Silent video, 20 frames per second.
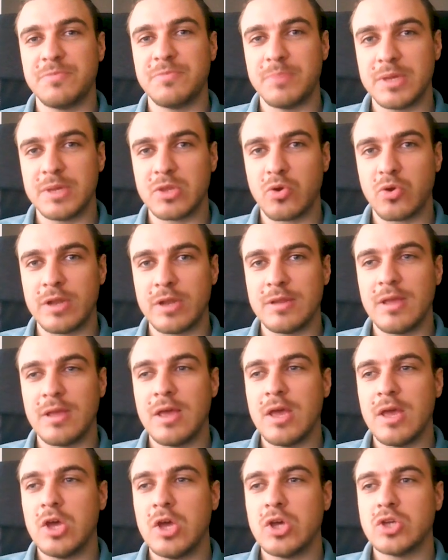Bitcoin.
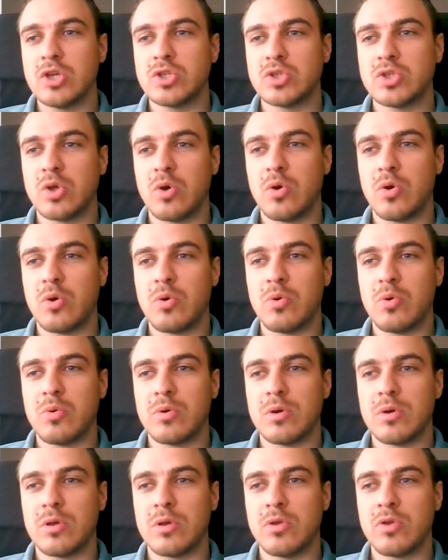
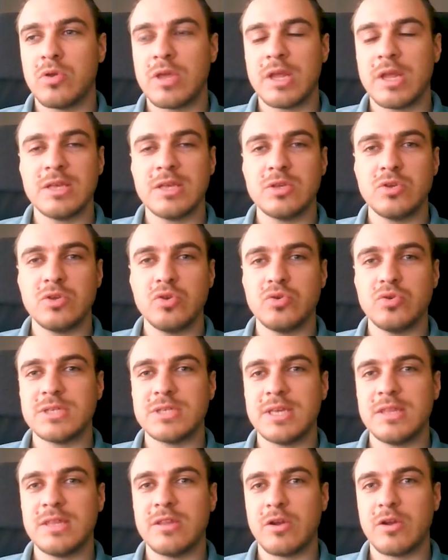So you can
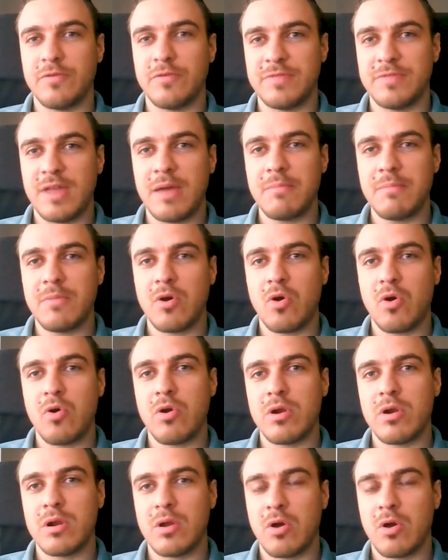use either of them
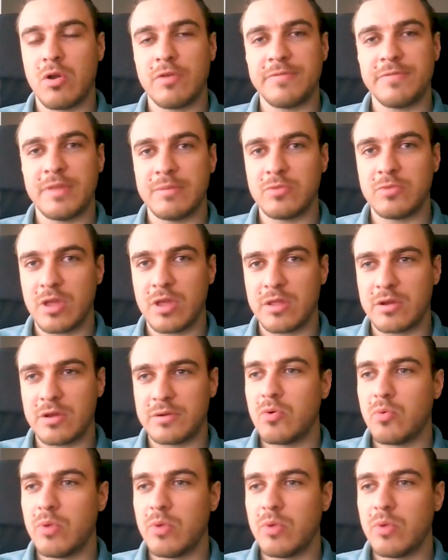or all of them together.